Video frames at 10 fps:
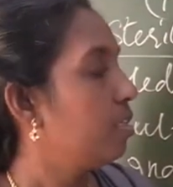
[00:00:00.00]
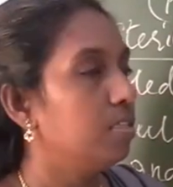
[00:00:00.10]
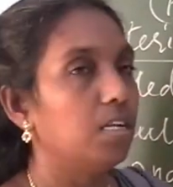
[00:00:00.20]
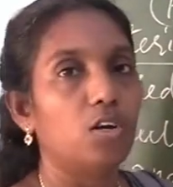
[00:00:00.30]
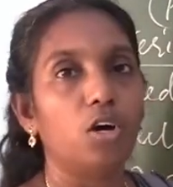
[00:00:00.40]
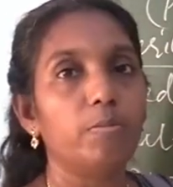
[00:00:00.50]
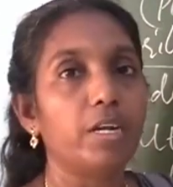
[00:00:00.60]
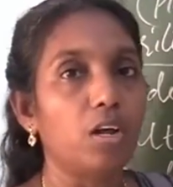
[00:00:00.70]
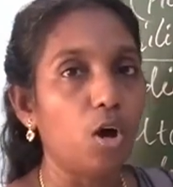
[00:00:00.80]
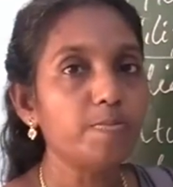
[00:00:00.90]
The
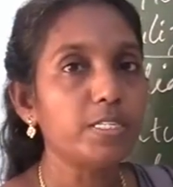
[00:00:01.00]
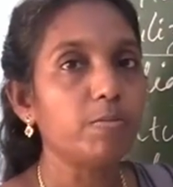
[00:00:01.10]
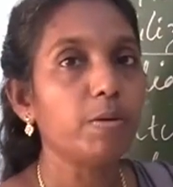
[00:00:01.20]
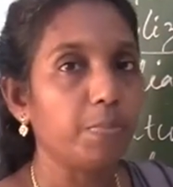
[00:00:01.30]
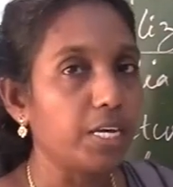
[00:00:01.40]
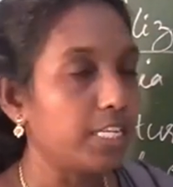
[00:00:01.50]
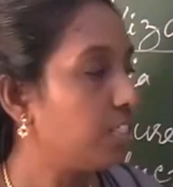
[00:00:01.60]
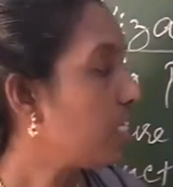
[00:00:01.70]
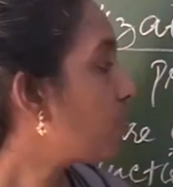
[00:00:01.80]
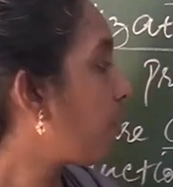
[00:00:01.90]
normal optimum
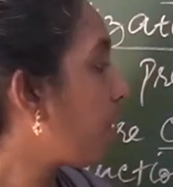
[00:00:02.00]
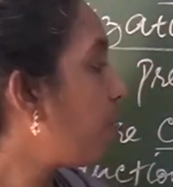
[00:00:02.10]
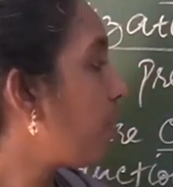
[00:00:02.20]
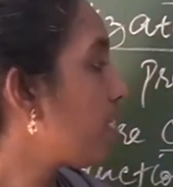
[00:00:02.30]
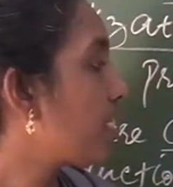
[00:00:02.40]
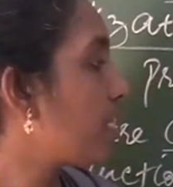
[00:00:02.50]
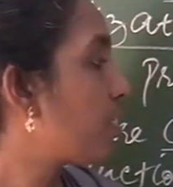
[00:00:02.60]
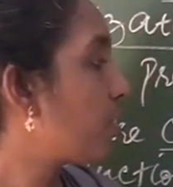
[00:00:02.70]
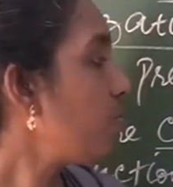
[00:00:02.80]
pH is 5.6